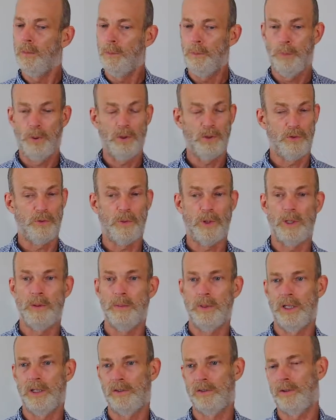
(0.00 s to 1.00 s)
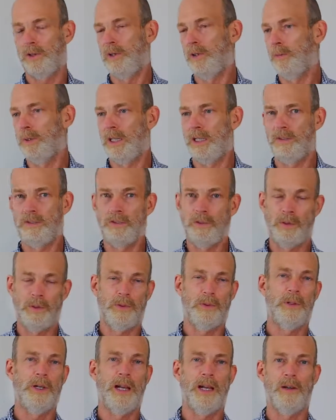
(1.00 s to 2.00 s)
put 20 minutes, 30 minutes, 2 or
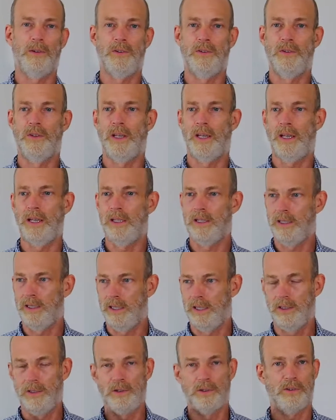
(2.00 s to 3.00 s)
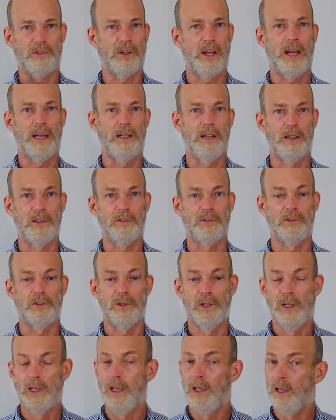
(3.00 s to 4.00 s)
3 hours a day into your side
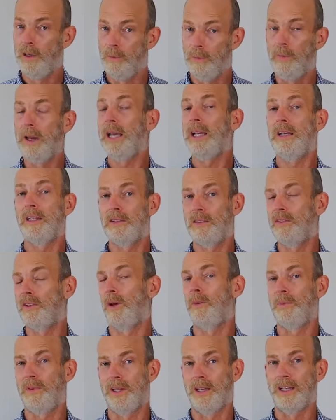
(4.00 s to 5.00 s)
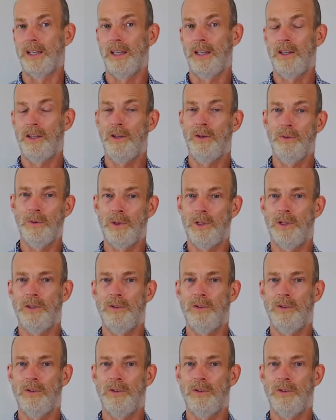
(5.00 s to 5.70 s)
hustle. Make it something. You will